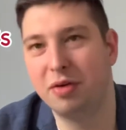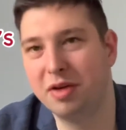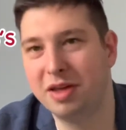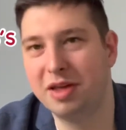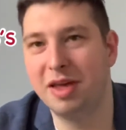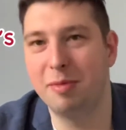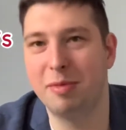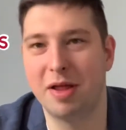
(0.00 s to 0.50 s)

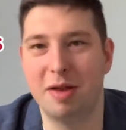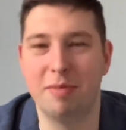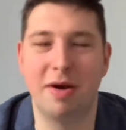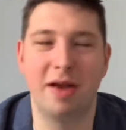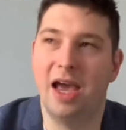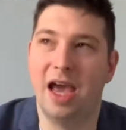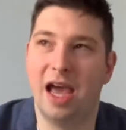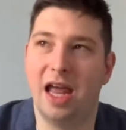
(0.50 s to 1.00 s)
keep that in
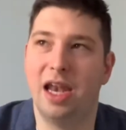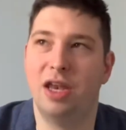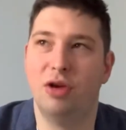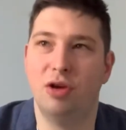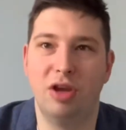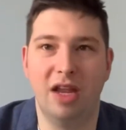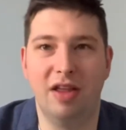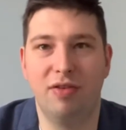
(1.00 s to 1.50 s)
mind. And you
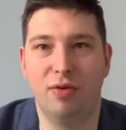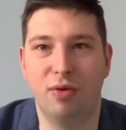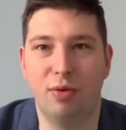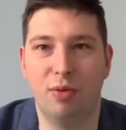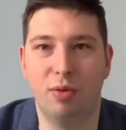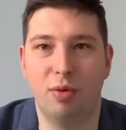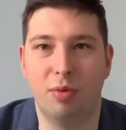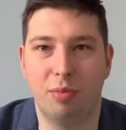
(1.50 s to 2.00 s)
need
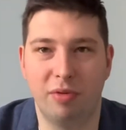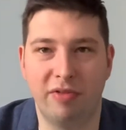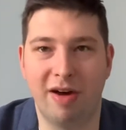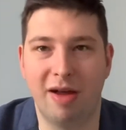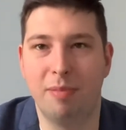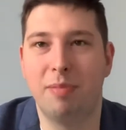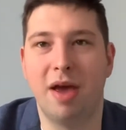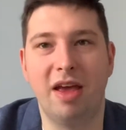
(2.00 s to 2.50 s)
to
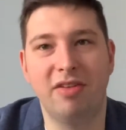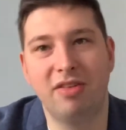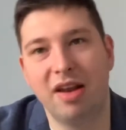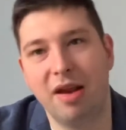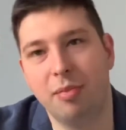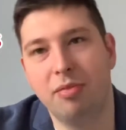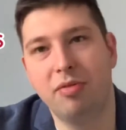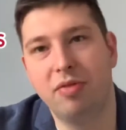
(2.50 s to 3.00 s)
provide pay
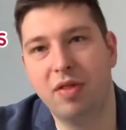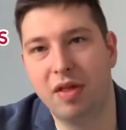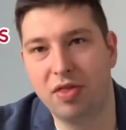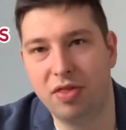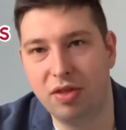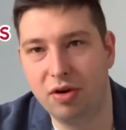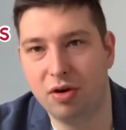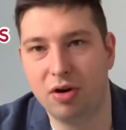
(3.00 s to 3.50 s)
slips that
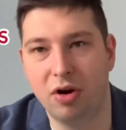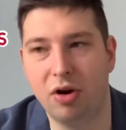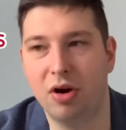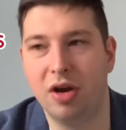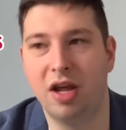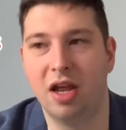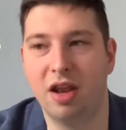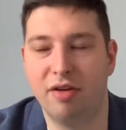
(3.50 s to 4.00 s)
you're
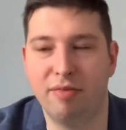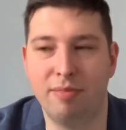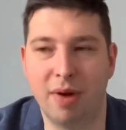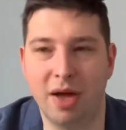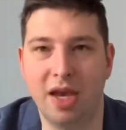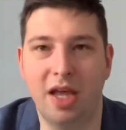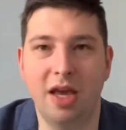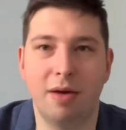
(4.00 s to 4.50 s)
earning enough money.